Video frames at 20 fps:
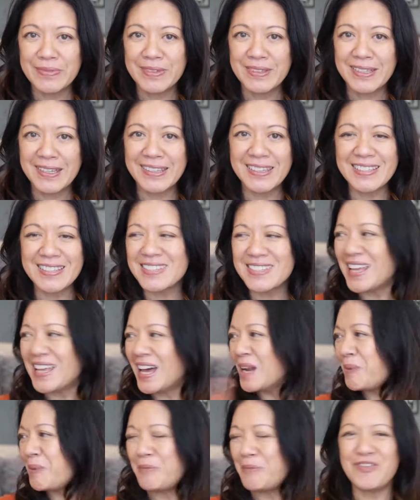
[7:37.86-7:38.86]
And this is
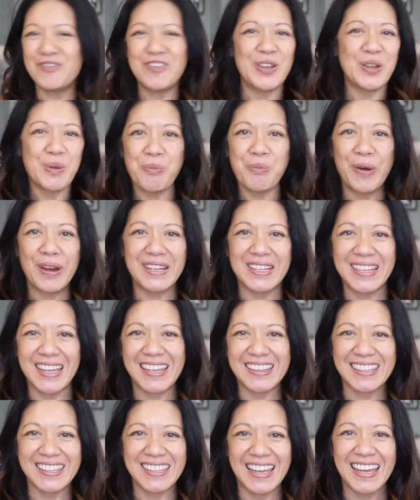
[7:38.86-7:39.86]
not about finger pointing
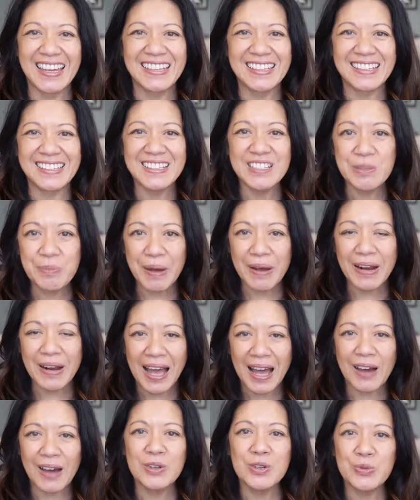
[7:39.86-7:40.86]
at the end. It's about
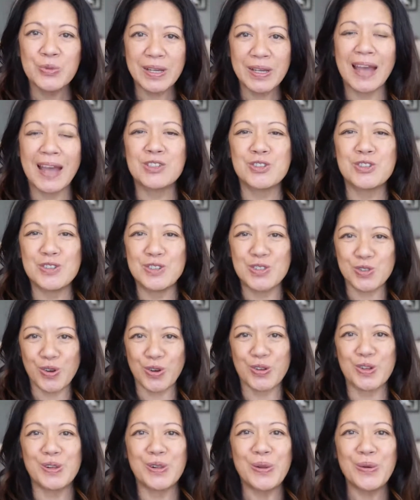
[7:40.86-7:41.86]
how do we actually
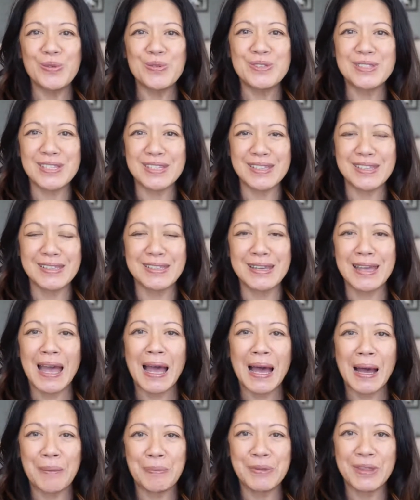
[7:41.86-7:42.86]
start closing the
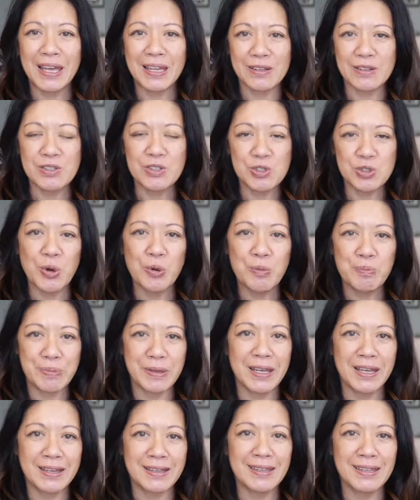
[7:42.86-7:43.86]
gap that is so
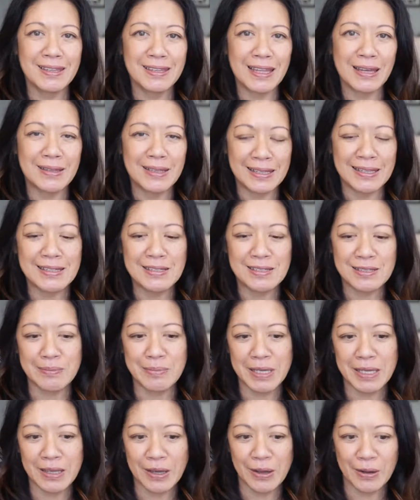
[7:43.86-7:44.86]
big that needs to
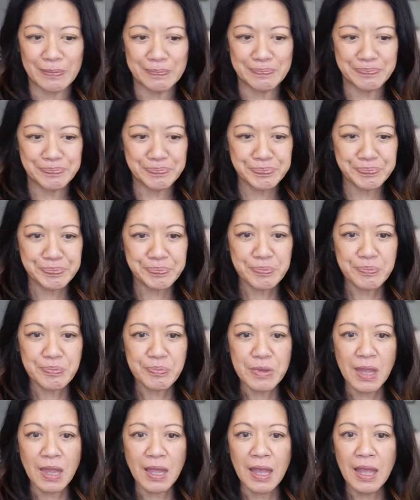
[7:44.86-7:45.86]
be there.
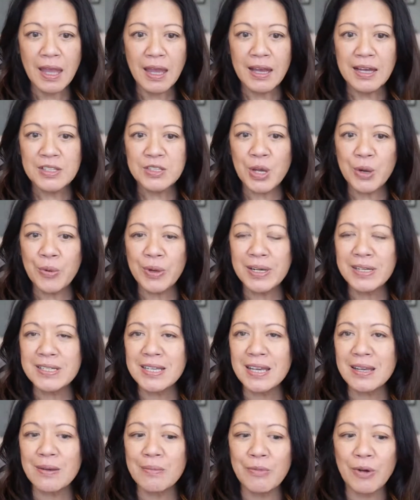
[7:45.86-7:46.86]
So I want
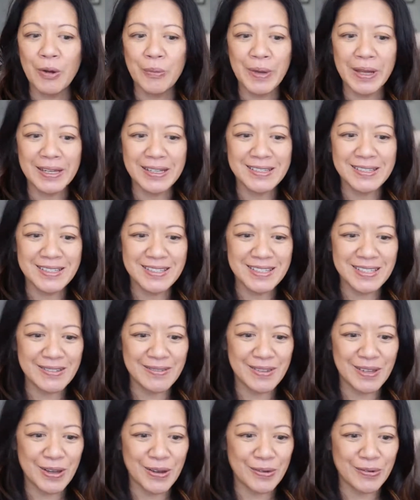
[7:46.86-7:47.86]
to take a moment and to see
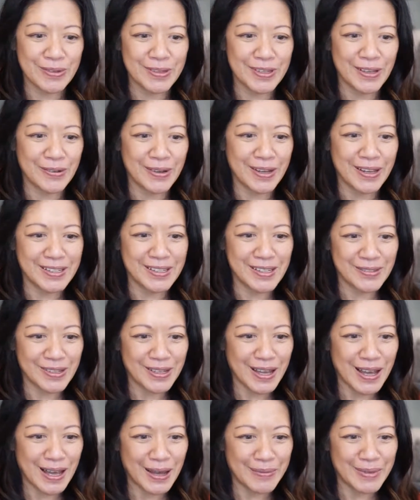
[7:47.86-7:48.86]
if there are any other
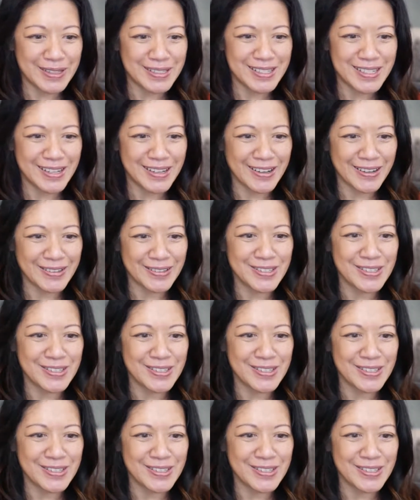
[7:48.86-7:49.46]
comments here.